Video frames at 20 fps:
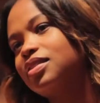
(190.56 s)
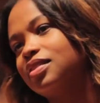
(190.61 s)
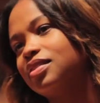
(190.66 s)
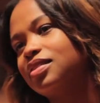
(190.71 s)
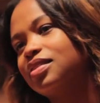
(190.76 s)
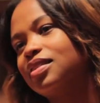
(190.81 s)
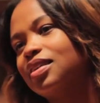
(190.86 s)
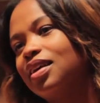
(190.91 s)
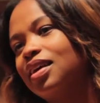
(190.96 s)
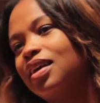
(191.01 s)
sense.
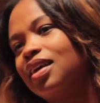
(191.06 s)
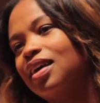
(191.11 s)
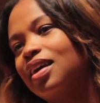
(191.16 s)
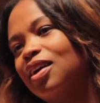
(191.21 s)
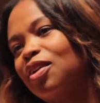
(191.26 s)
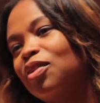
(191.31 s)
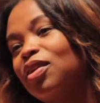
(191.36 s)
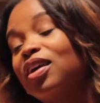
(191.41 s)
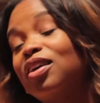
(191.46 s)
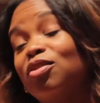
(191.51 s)

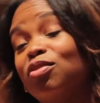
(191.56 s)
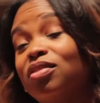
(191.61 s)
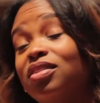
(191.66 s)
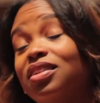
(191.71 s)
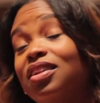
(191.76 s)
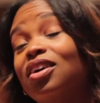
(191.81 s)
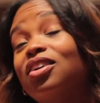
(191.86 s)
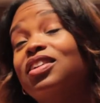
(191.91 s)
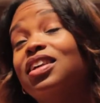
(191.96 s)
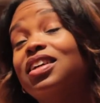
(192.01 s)
Okay,
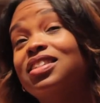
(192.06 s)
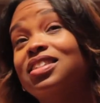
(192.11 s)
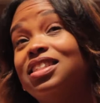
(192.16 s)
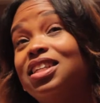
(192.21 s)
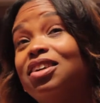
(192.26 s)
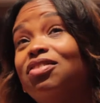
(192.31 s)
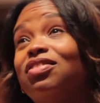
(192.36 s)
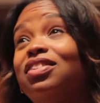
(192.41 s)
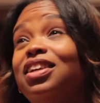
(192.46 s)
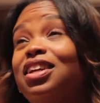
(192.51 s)
well, no, that's
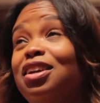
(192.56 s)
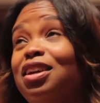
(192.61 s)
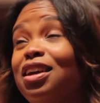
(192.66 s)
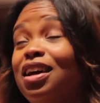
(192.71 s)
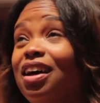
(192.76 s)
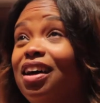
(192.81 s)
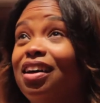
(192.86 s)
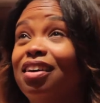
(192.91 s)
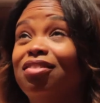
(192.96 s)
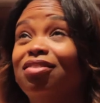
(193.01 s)
definitely,
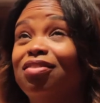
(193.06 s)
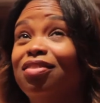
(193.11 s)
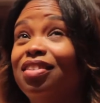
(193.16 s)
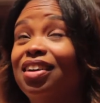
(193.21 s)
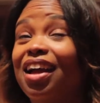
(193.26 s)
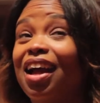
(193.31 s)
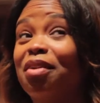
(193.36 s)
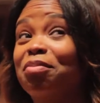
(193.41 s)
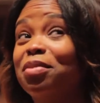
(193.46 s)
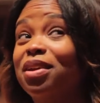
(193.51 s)

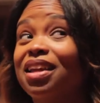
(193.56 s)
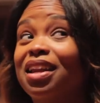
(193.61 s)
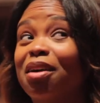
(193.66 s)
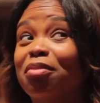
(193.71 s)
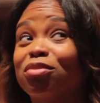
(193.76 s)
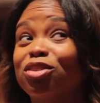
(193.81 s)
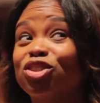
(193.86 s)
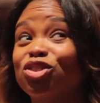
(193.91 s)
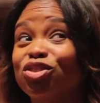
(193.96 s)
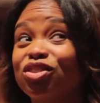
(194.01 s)
I mean,
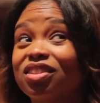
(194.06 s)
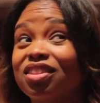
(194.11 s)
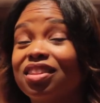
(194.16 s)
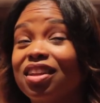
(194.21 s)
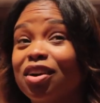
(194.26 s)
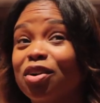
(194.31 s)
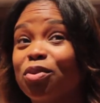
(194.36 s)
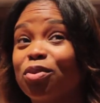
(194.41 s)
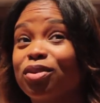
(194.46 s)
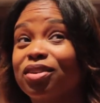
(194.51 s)
I'm sure
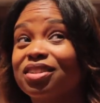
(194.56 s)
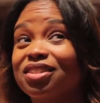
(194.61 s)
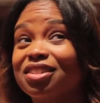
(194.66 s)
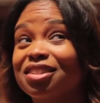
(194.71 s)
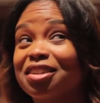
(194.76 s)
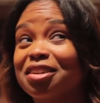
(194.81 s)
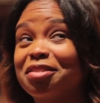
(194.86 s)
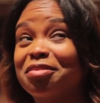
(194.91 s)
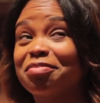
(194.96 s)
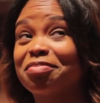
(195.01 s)
there was
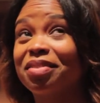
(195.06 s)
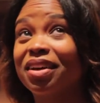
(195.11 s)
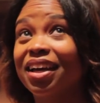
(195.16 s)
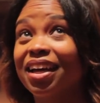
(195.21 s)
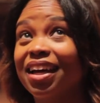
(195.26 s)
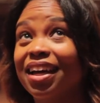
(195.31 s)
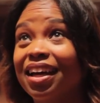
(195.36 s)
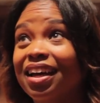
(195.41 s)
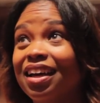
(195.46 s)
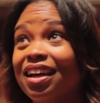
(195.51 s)
some
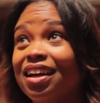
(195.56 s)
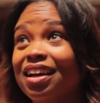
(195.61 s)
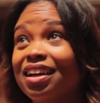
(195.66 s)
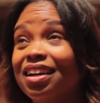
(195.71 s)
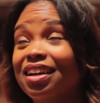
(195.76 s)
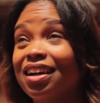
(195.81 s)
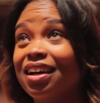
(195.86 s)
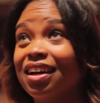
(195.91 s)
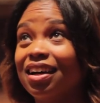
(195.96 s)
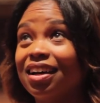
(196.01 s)

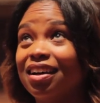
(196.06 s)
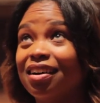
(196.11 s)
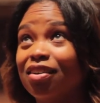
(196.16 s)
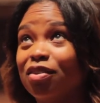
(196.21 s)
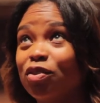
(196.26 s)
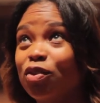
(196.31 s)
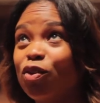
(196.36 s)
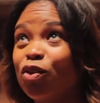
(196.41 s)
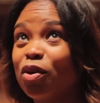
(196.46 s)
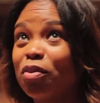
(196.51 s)

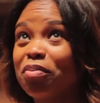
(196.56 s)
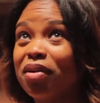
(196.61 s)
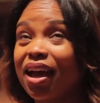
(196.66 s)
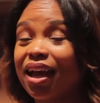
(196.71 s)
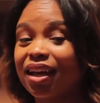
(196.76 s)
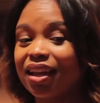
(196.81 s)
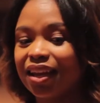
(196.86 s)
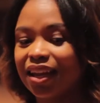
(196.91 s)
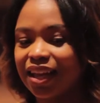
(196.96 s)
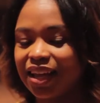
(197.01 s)
or
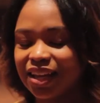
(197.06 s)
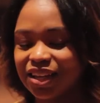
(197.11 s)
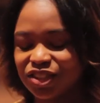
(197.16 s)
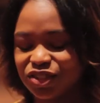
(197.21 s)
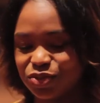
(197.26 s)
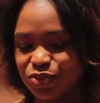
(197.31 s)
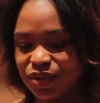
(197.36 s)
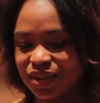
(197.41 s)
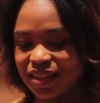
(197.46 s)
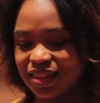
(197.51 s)

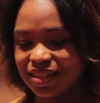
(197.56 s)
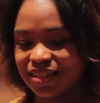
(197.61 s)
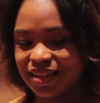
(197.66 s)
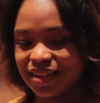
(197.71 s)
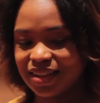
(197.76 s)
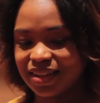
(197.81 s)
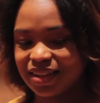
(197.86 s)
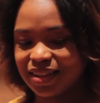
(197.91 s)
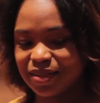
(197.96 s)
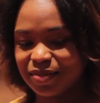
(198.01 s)
backlash with,
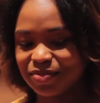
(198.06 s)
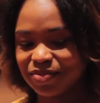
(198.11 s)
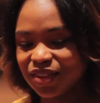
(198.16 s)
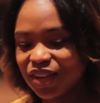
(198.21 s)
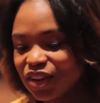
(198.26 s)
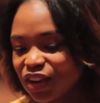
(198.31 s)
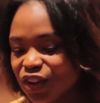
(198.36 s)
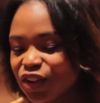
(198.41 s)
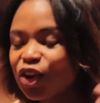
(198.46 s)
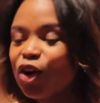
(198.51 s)

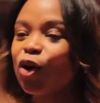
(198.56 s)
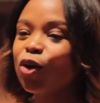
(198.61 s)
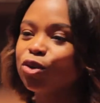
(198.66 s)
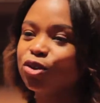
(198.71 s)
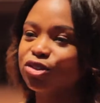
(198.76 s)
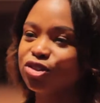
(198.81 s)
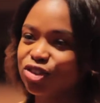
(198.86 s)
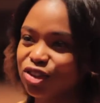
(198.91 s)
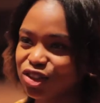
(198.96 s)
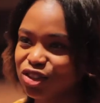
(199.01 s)
you know, your
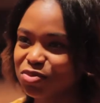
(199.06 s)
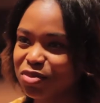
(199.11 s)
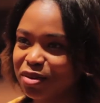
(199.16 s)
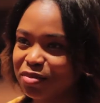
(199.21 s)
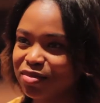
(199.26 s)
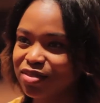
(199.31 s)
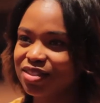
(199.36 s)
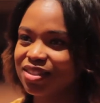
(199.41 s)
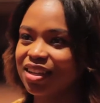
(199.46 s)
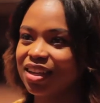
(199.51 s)
older church
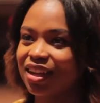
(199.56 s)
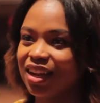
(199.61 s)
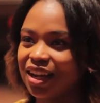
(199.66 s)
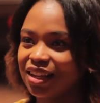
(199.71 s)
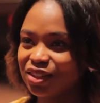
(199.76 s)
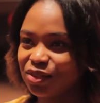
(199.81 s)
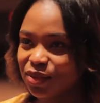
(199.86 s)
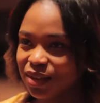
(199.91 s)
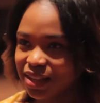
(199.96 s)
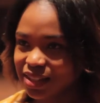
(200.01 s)
members that
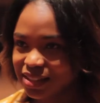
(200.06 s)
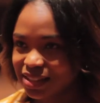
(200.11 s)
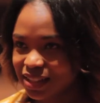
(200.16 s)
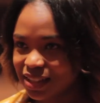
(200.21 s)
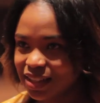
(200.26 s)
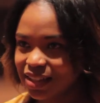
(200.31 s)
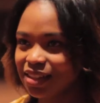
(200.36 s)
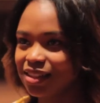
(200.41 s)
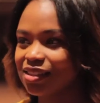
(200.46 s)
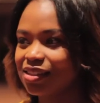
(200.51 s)
like the way you
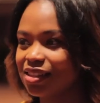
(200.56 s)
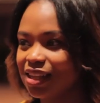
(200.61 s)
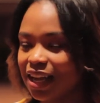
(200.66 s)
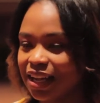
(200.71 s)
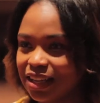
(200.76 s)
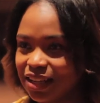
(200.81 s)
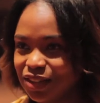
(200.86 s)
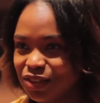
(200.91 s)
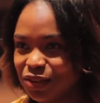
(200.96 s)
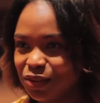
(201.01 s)
see you, this is
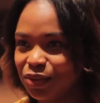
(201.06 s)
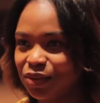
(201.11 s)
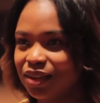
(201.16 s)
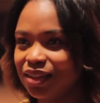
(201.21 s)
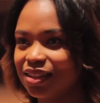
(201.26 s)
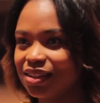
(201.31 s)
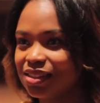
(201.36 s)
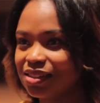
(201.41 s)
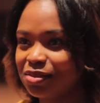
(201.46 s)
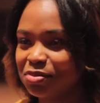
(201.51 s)
how you do
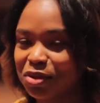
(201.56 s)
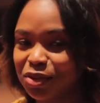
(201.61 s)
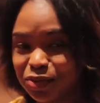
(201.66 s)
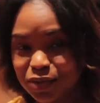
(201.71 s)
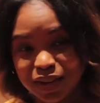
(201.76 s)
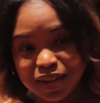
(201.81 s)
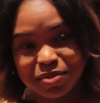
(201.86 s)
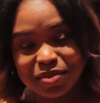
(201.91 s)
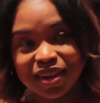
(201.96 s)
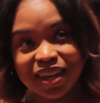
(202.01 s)
it.
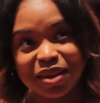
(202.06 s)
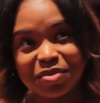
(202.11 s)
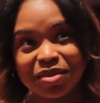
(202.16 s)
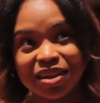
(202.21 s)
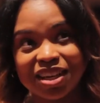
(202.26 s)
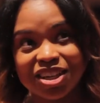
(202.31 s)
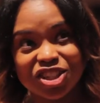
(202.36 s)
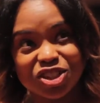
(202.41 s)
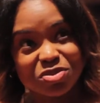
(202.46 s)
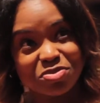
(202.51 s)
Before you
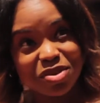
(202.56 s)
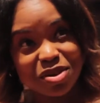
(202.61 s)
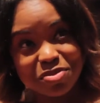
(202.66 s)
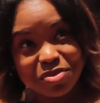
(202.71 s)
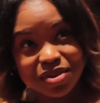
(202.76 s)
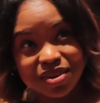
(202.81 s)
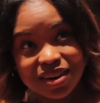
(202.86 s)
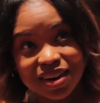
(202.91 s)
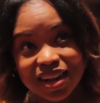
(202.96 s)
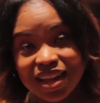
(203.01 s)
become an usher
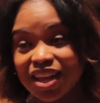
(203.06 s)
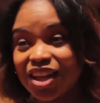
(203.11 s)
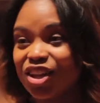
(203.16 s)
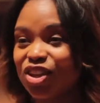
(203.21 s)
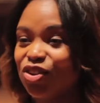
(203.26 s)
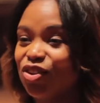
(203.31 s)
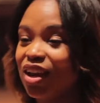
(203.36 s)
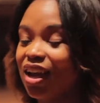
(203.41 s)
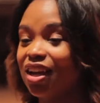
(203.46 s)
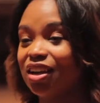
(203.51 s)
member,
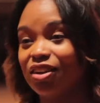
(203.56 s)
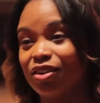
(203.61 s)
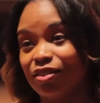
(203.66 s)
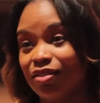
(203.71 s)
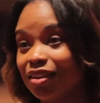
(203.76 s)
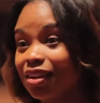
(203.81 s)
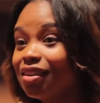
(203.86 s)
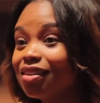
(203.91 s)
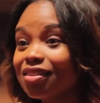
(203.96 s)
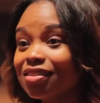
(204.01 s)
you had to
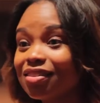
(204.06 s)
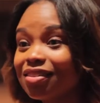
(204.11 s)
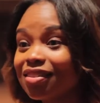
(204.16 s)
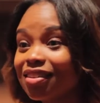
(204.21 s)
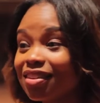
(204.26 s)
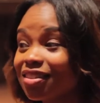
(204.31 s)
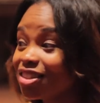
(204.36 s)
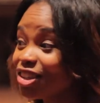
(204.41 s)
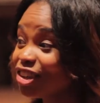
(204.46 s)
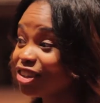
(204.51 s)
do
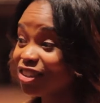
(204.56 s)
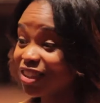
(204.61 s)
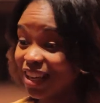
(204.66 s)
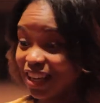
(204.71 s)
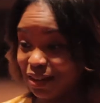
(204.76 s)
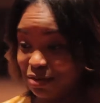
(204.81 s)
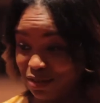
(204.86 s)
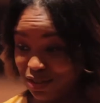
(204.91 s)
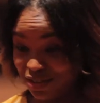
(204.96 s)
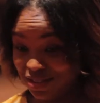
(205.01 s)
this in church, you
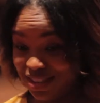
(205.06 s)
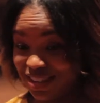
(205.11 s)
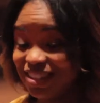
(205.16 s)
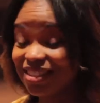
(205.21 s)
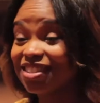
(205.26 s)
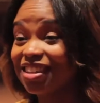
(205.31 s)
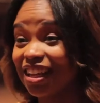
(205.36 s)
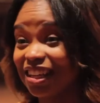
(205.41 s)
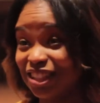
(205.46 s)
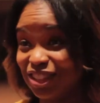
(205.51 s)
had to do
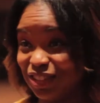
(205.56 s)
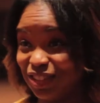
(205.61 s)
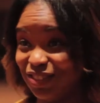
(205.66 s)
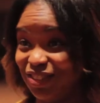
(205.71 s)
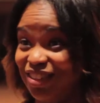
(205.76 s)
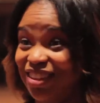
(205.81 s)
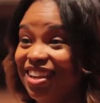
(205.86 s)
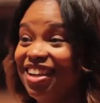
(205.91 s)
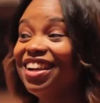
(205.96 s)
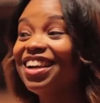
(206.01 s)
this, you had to
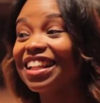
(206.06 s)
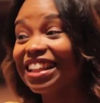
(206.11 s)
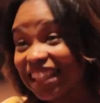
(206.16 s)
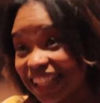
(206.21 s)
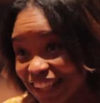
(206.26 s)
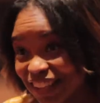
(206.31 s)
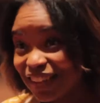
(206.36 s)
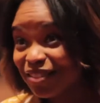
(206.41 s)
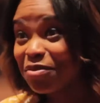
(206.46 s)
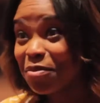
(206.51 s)
serve on here, and
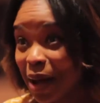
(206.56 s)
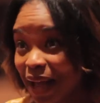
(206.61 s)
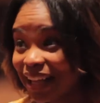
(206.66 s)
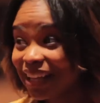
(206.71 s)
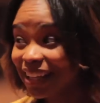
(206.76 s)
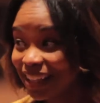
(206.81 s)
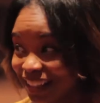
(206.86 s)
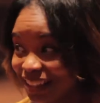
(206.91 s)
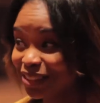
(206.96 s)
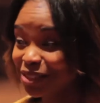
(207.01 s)
then you
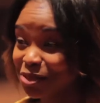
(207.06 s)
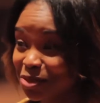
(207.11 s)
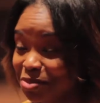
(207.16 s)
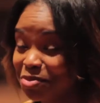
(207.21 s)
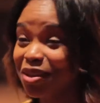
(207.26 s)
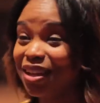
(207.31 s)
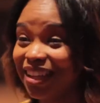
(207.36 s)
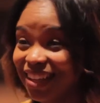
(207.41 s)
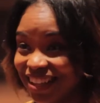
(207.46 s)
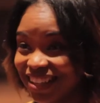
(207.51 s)
might get to
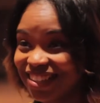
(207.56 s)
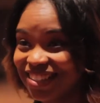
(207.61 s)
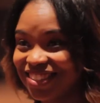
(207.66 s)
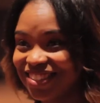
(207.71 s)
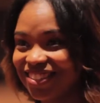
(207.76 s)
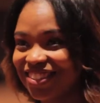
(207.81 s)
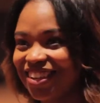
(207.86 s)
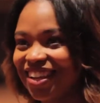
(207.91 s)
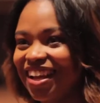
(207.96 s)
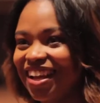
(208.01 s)
be an usher.